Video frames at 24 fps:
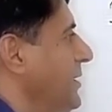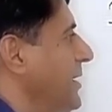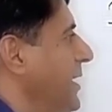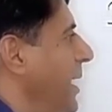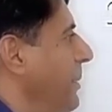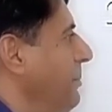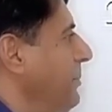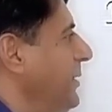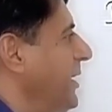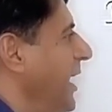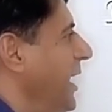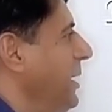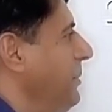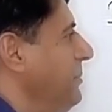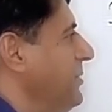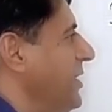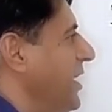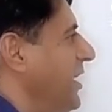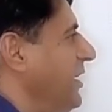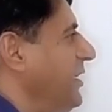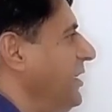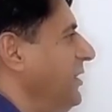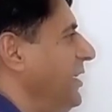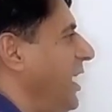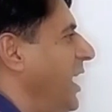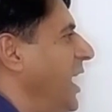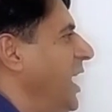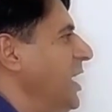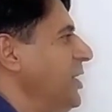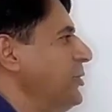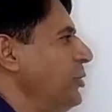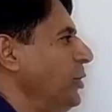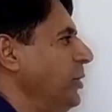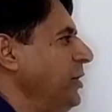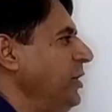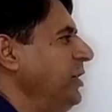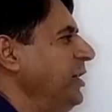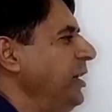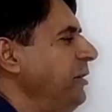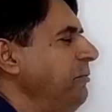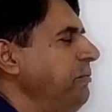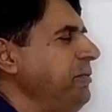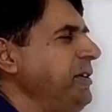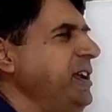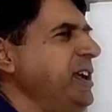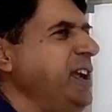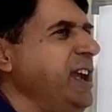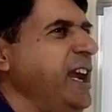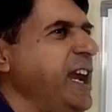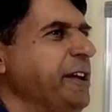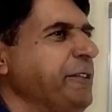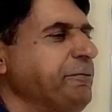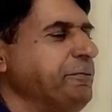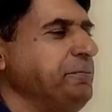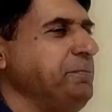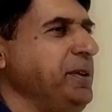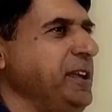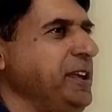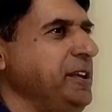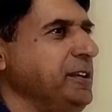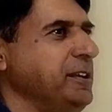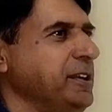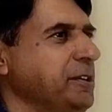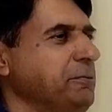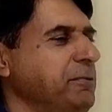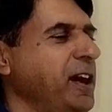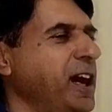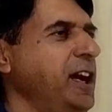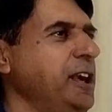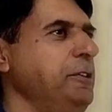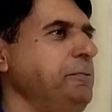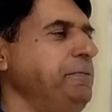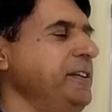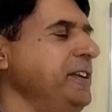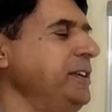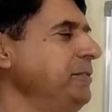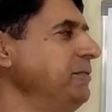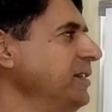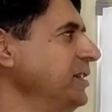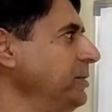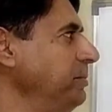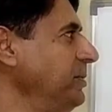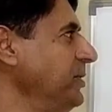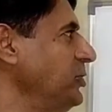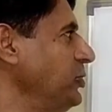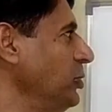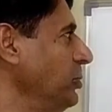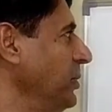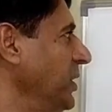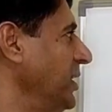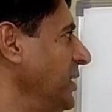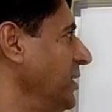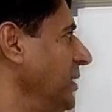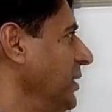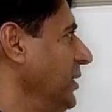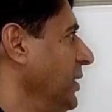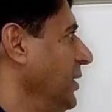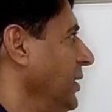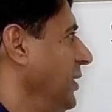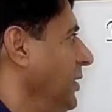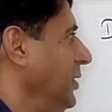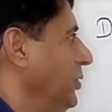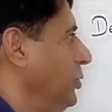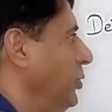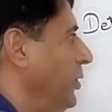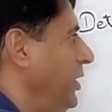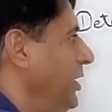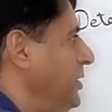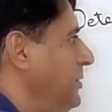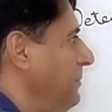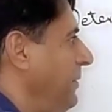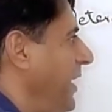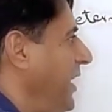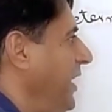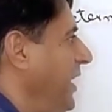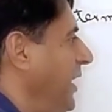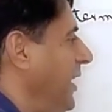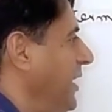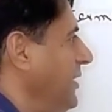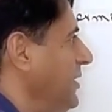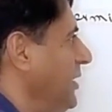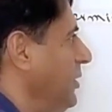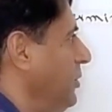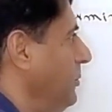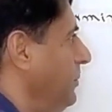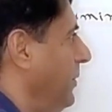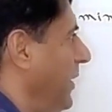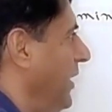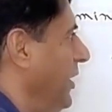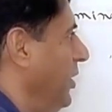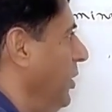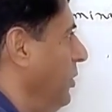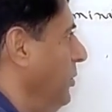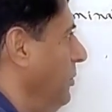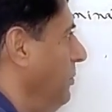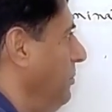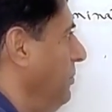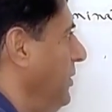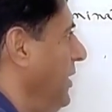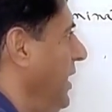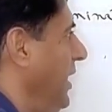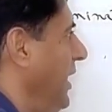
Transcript: Sometimes it is also written VFB, void filled with bitumen. So it's very easy to find out